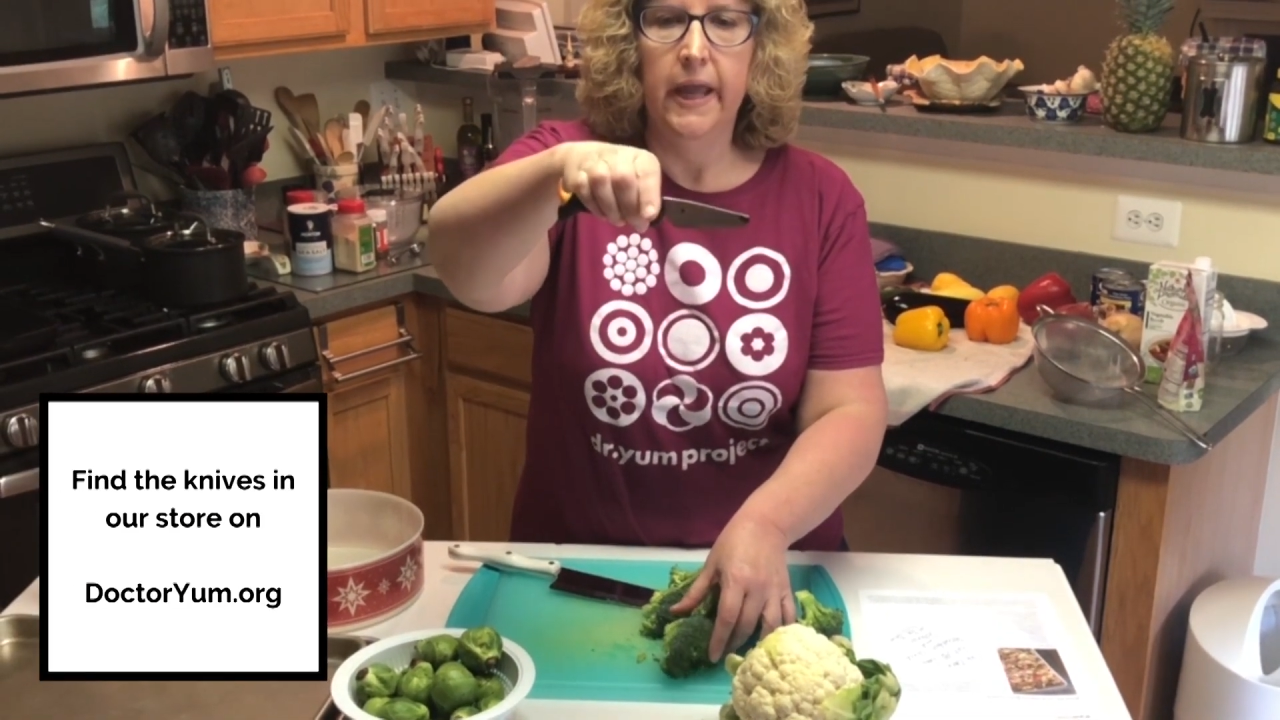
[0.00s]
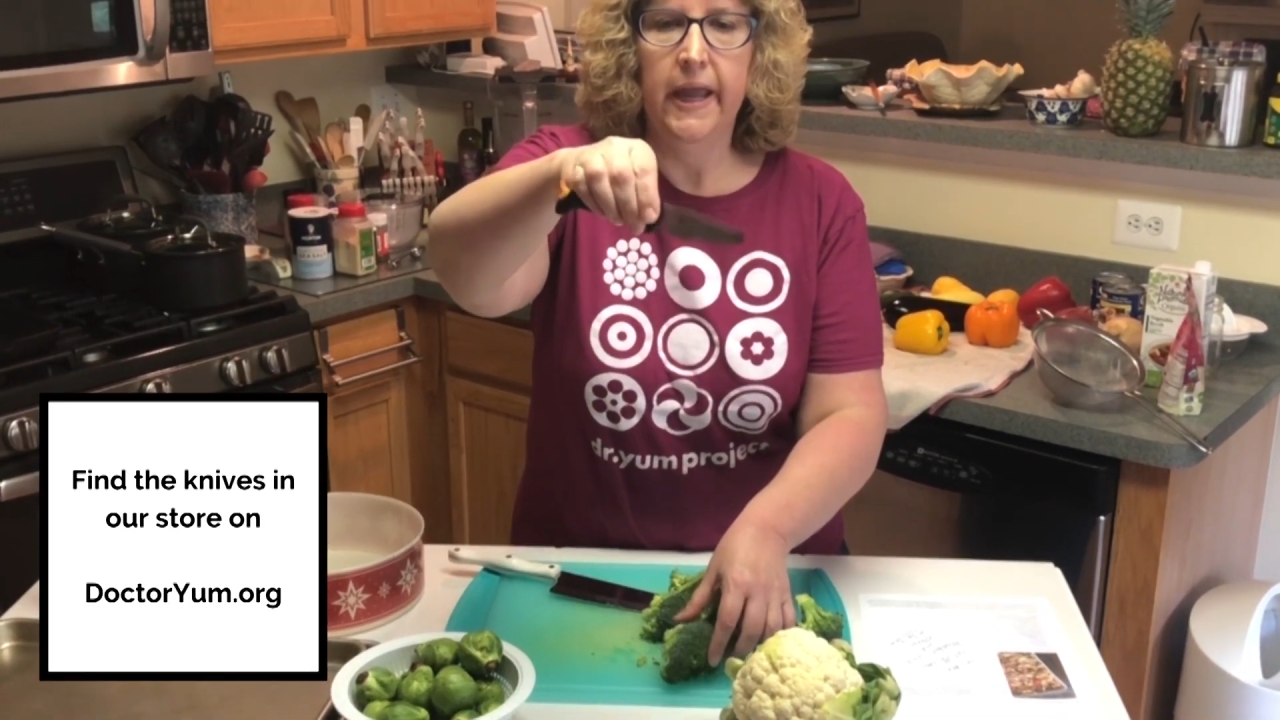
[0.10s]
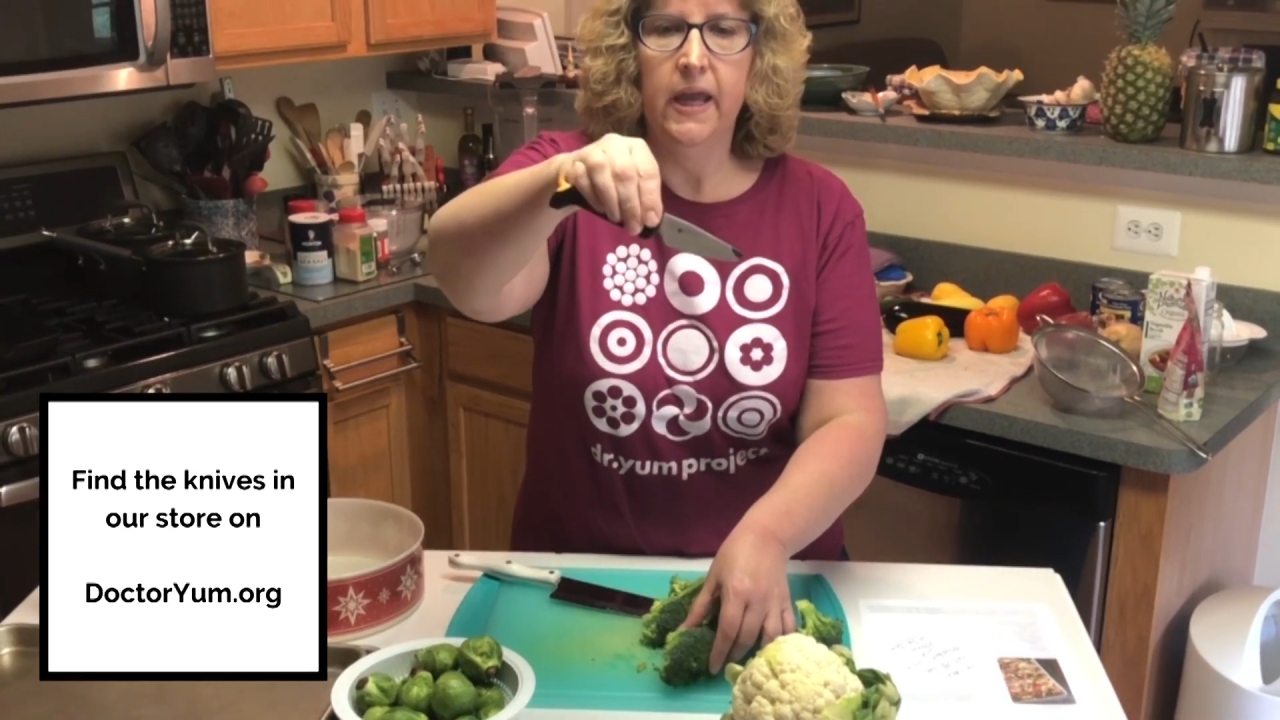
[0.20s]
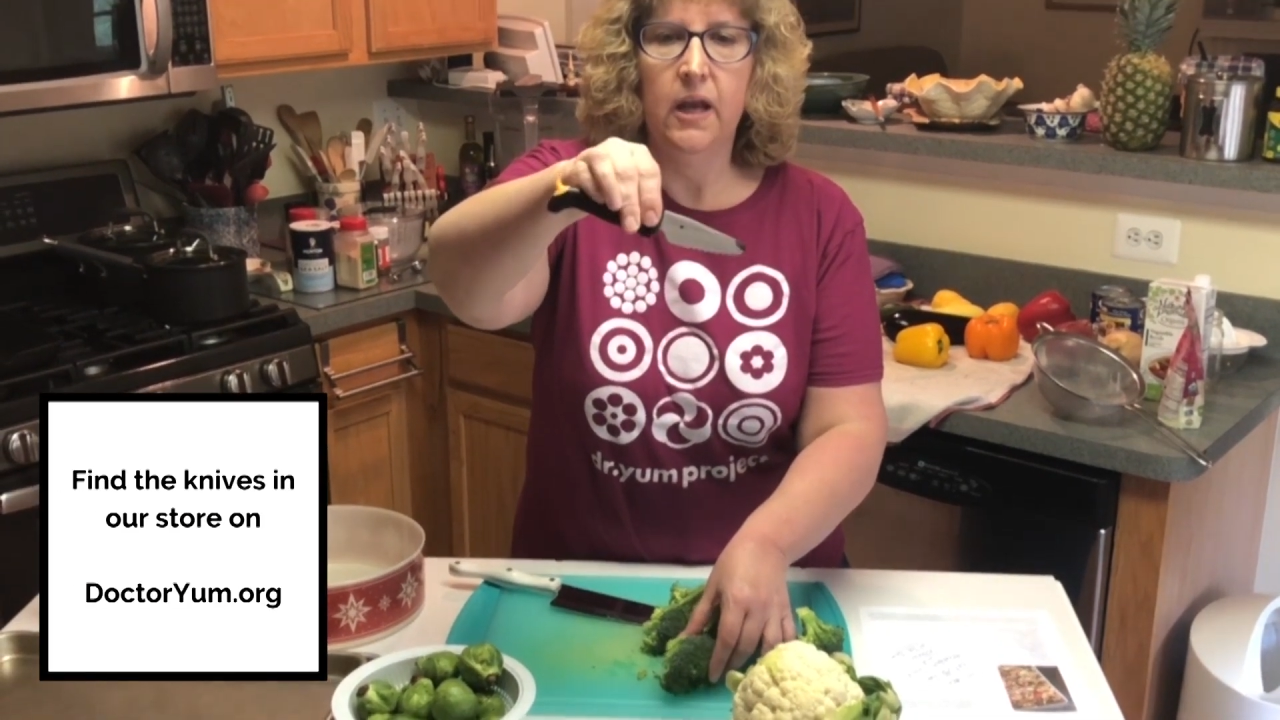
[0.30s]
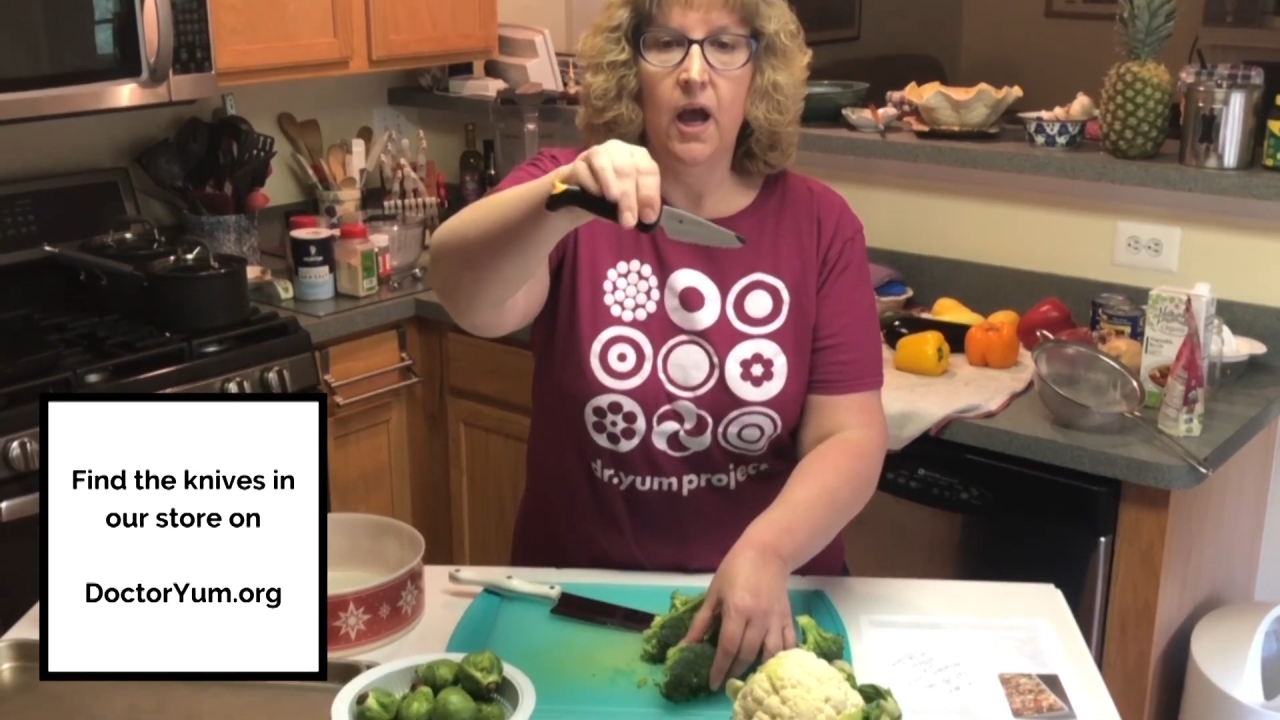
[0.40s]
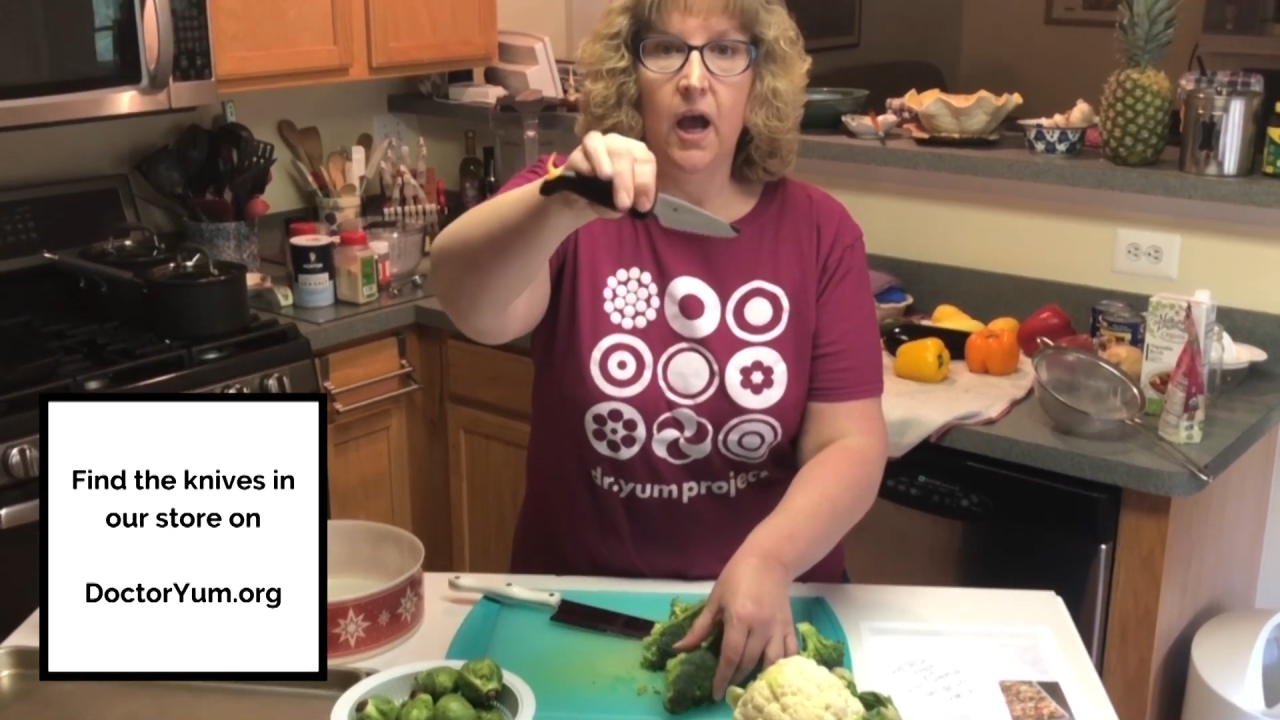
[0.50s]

And